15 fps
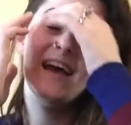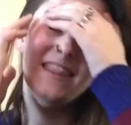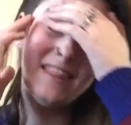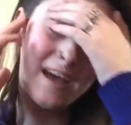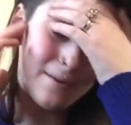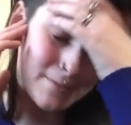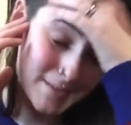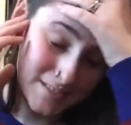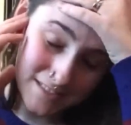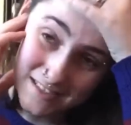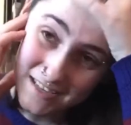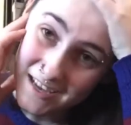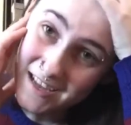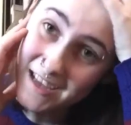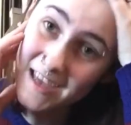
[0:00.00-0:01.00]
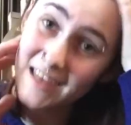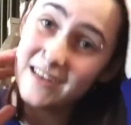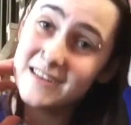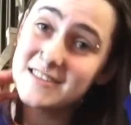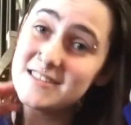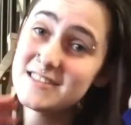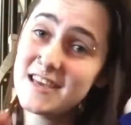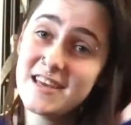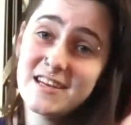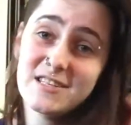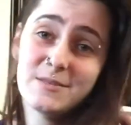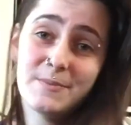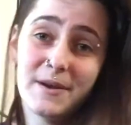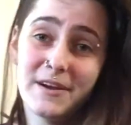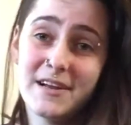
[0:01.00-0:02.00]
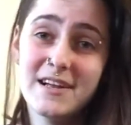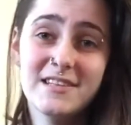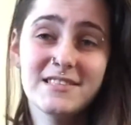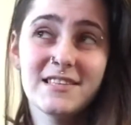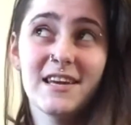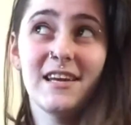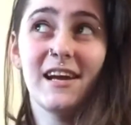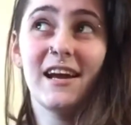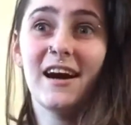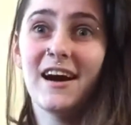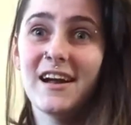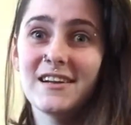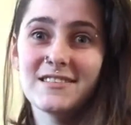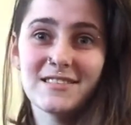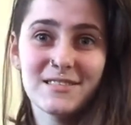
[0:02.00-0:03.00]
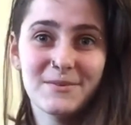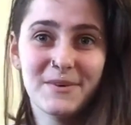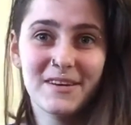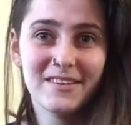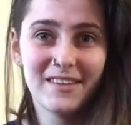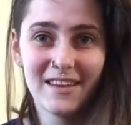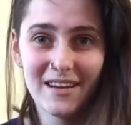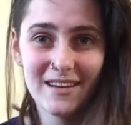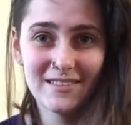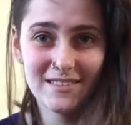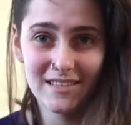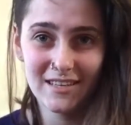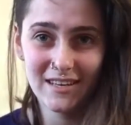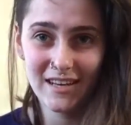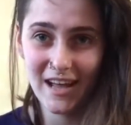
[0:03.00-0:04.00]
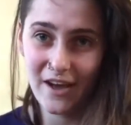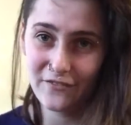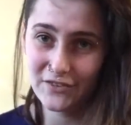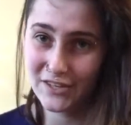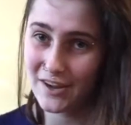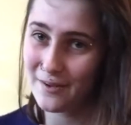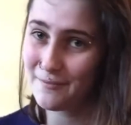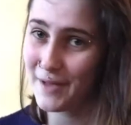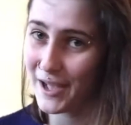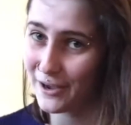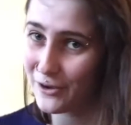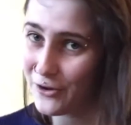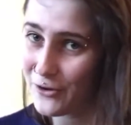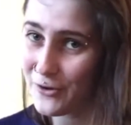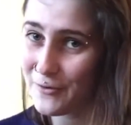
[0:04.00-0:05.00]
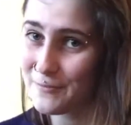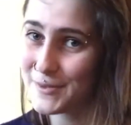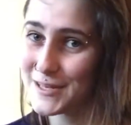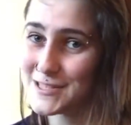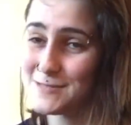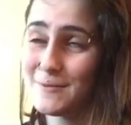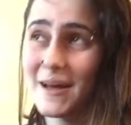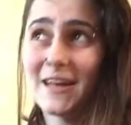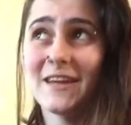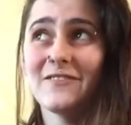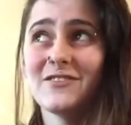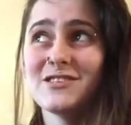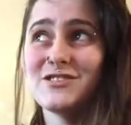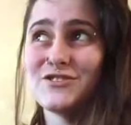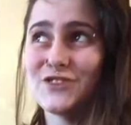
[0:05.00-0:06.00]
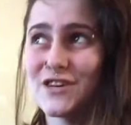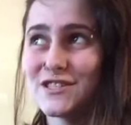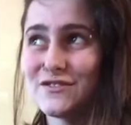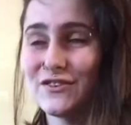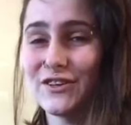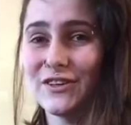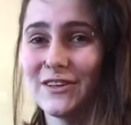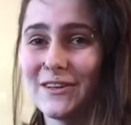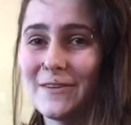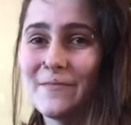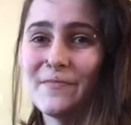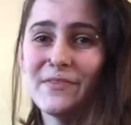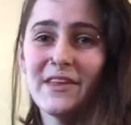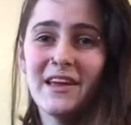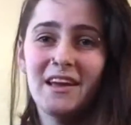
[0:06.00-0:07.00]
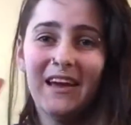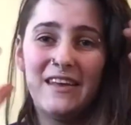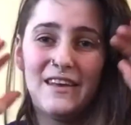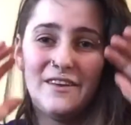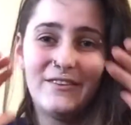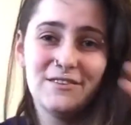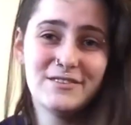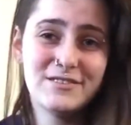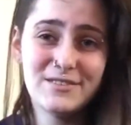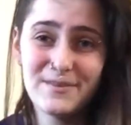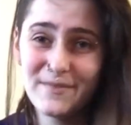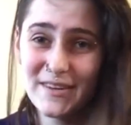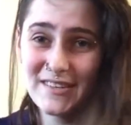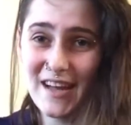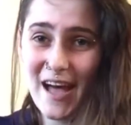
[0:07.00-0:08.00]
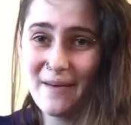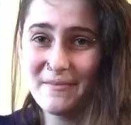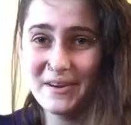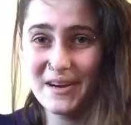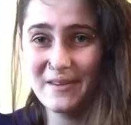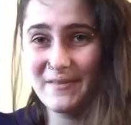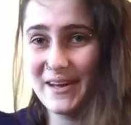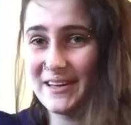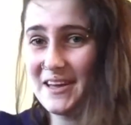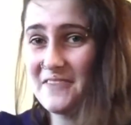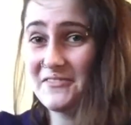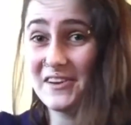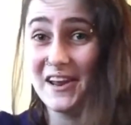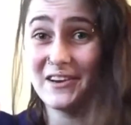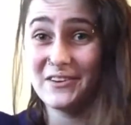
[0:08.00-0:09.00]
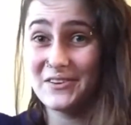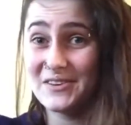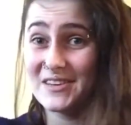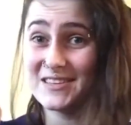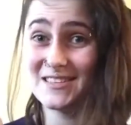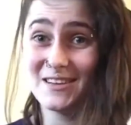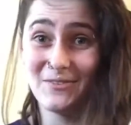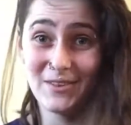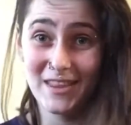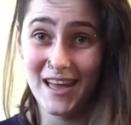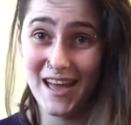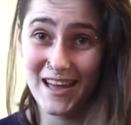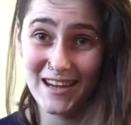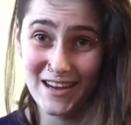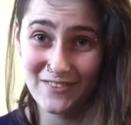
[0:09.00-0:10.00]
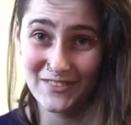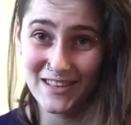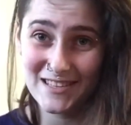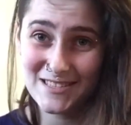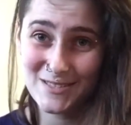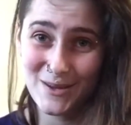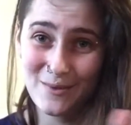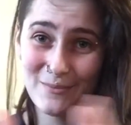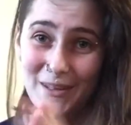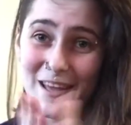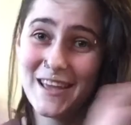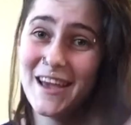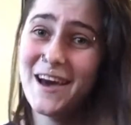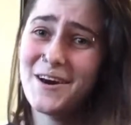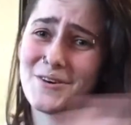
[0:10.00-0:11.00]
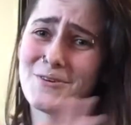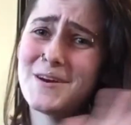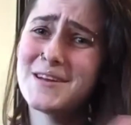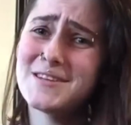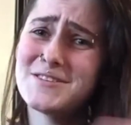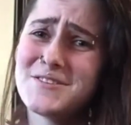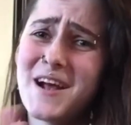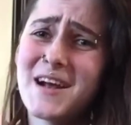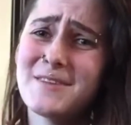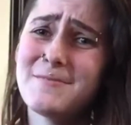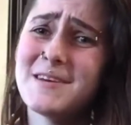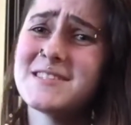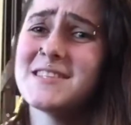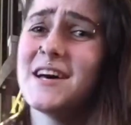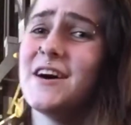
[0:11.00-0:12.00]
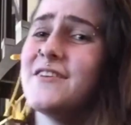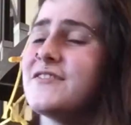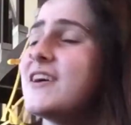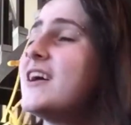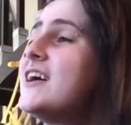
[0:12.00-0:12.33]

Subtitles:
And that was an insane experience, and I honestly wish that I didn't have to come back home because my life is stressful and now there's so much happening in my life and I don't know how to deal with any of it. So I'm like, how do I distract myself?